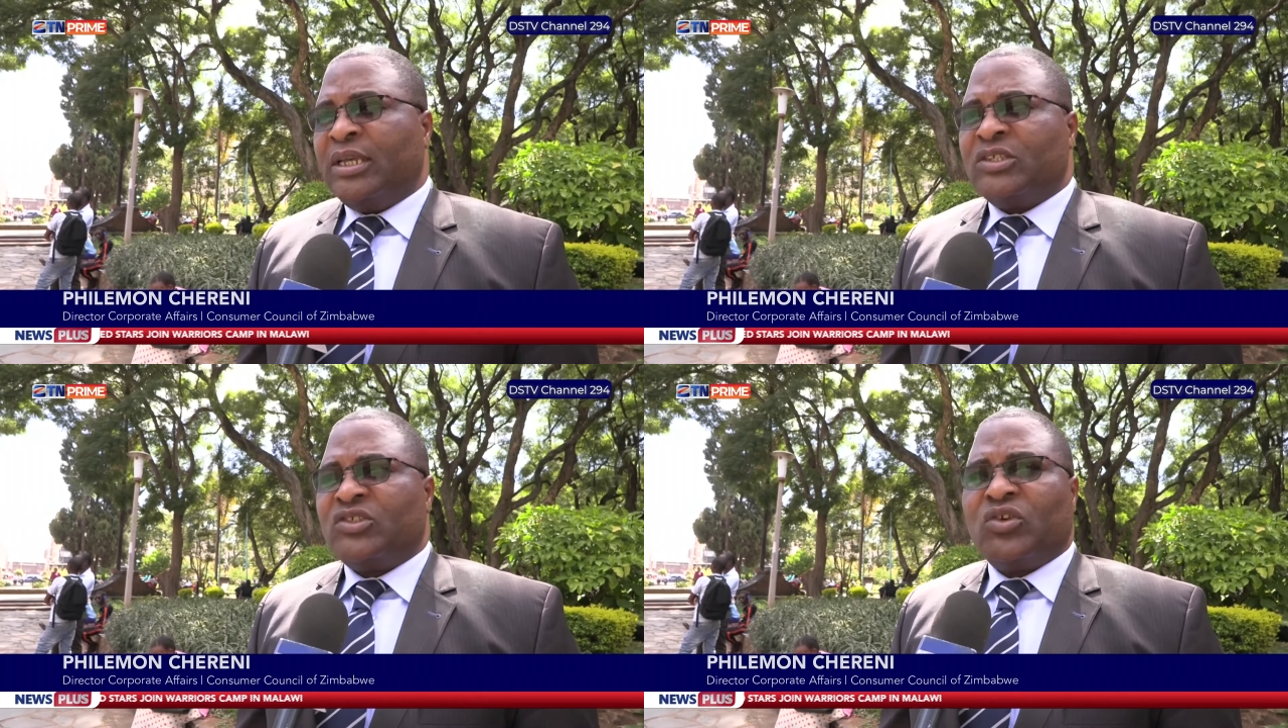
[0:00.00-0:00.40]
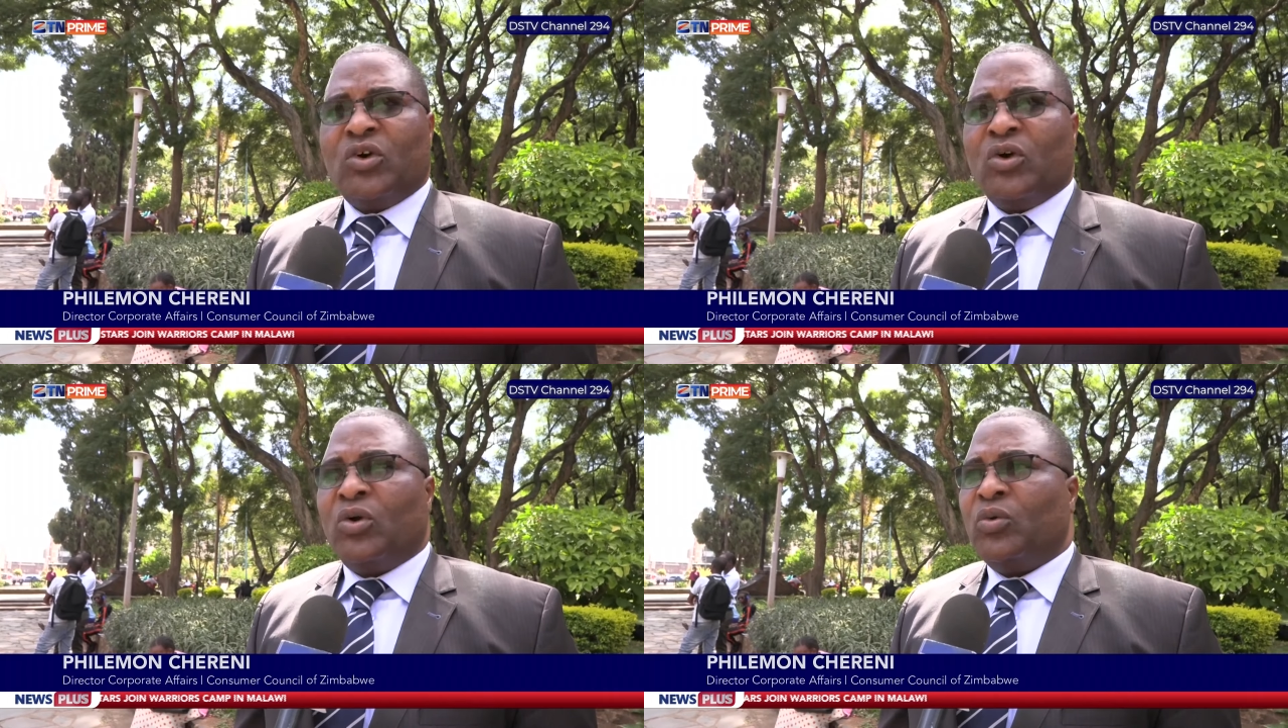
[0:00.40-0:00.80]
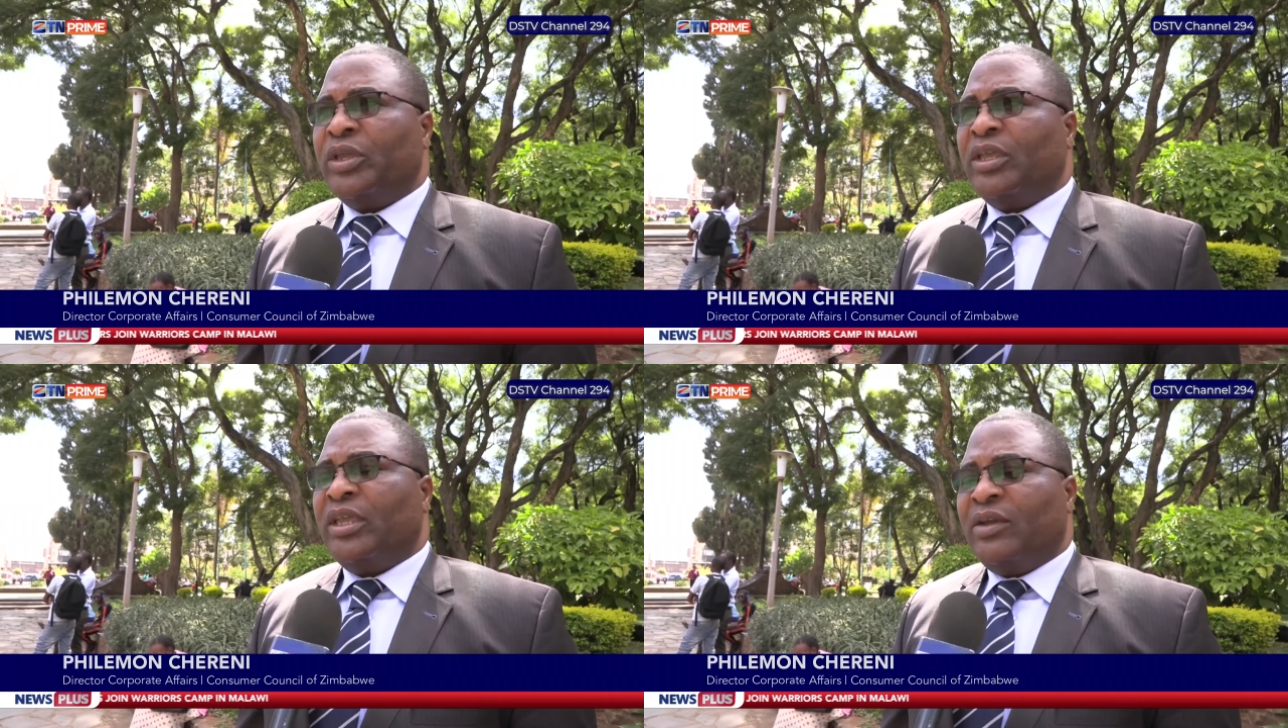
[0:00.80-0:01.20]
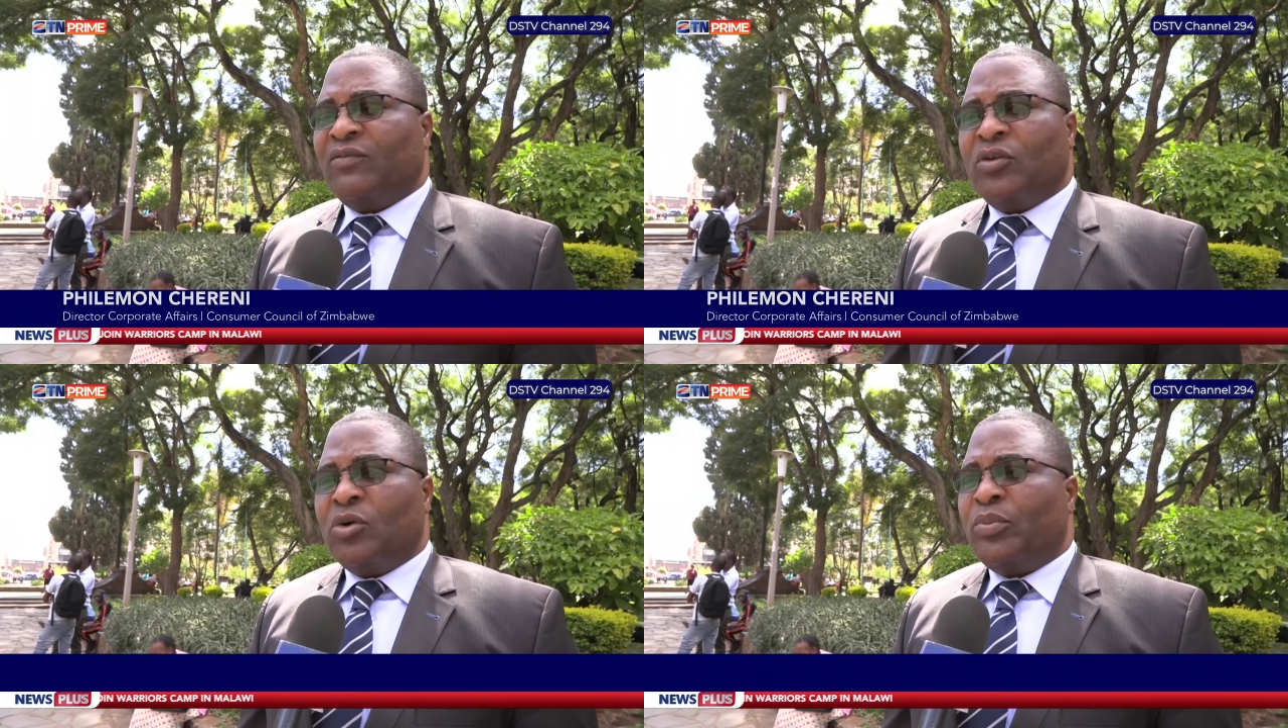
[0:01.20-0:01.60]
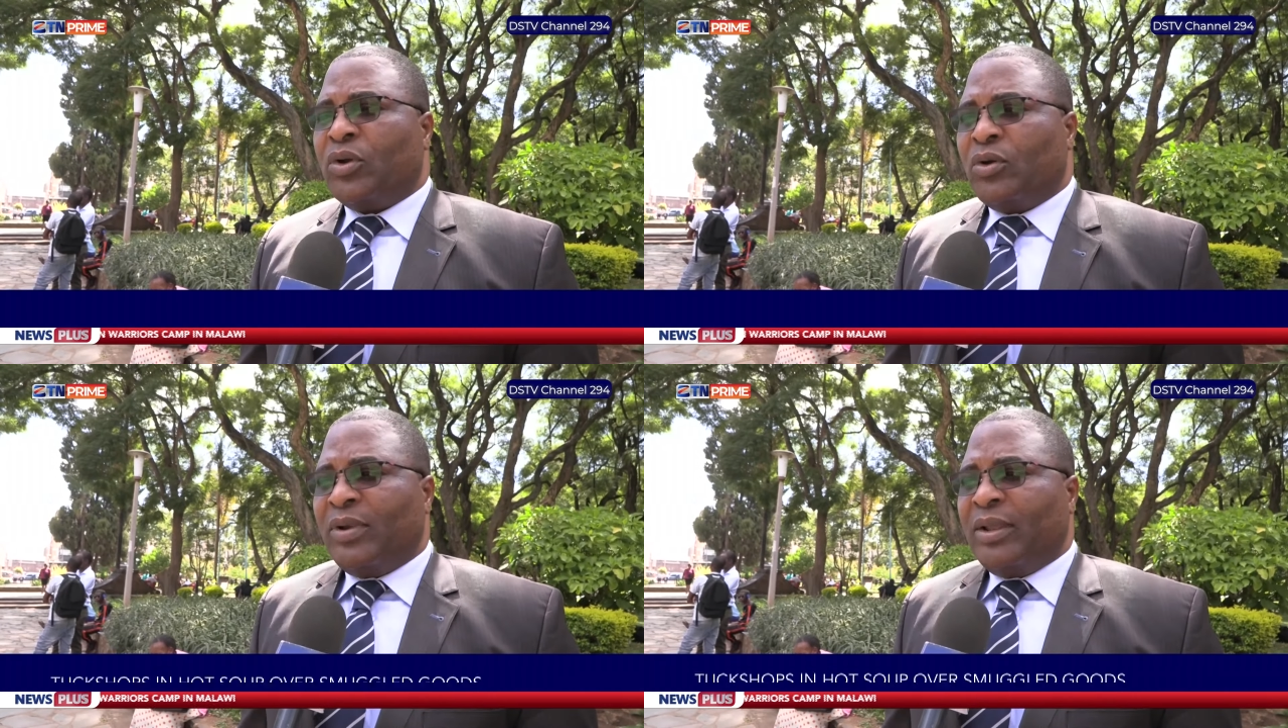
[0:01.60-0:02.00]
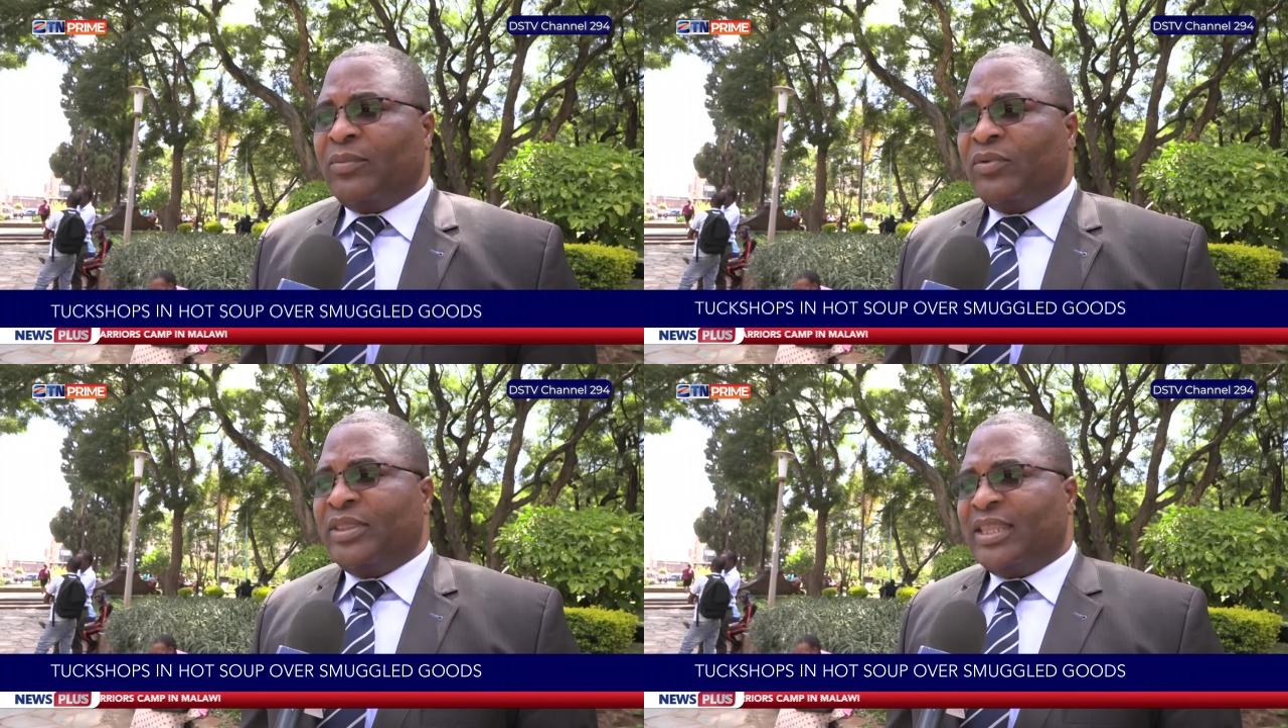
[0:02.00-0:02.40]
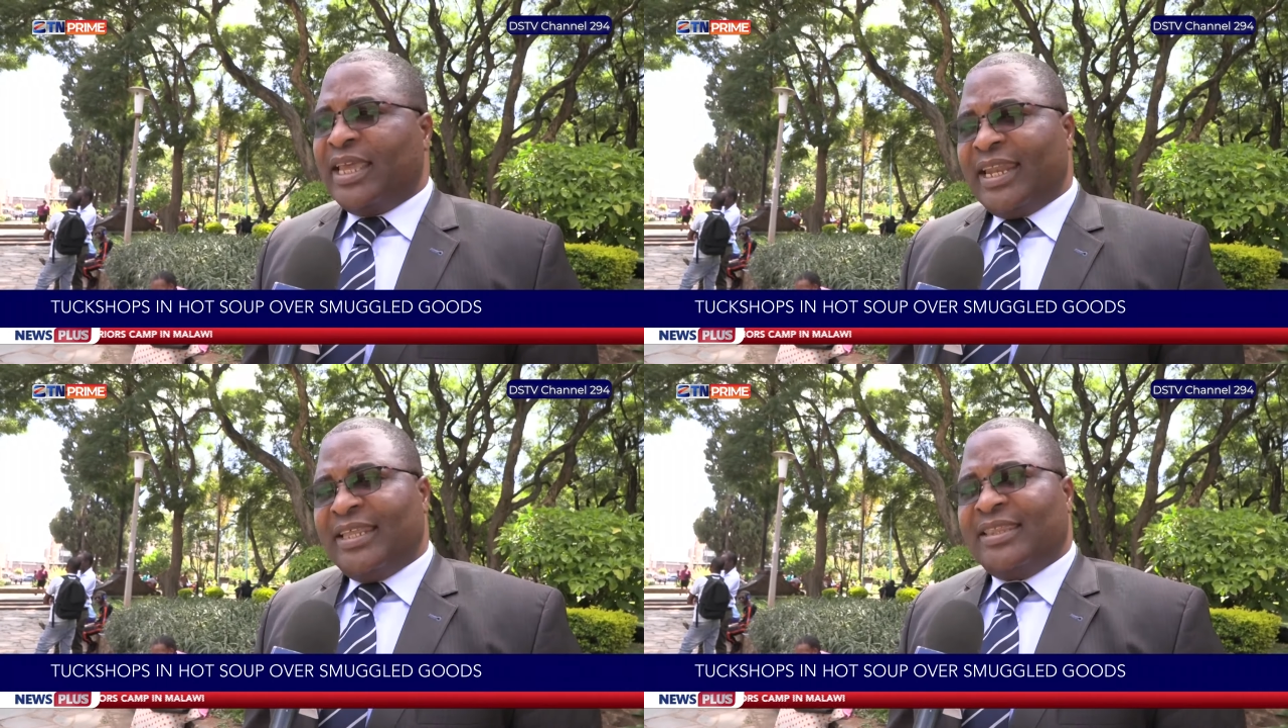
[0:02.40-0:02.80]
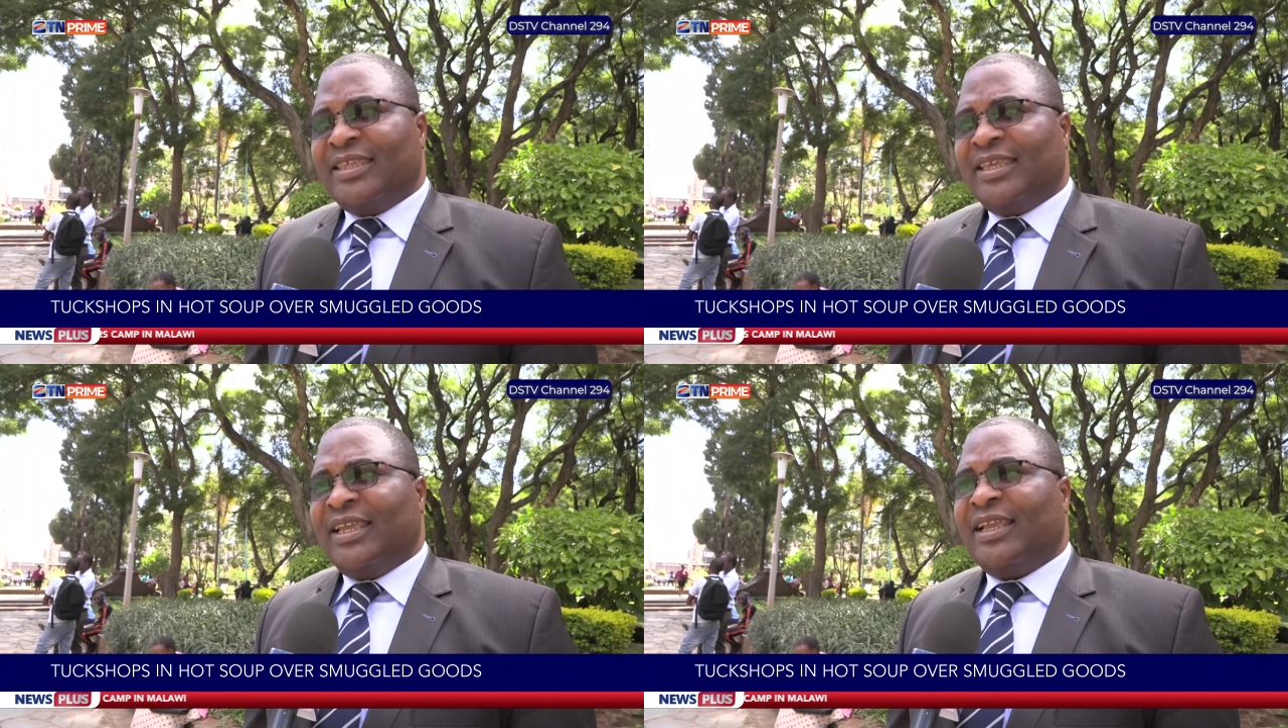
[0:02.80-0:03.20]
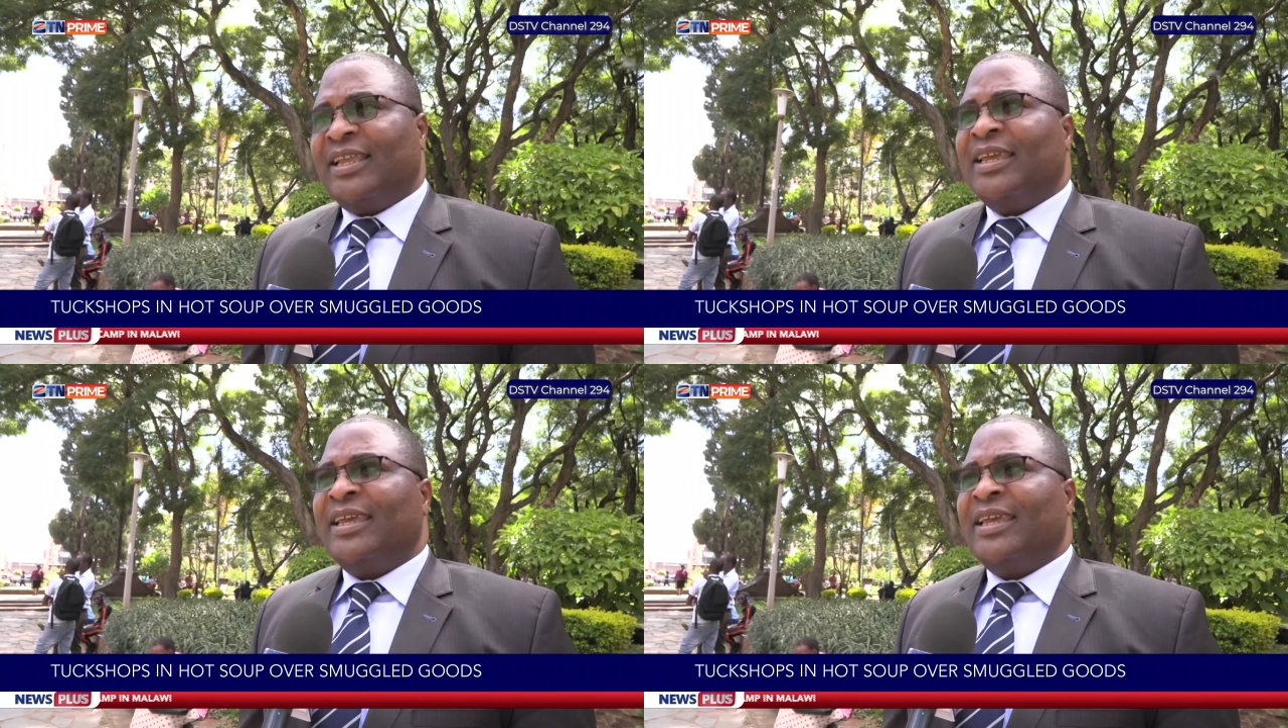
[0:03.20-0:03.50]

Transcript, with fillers: So we have no problem with anything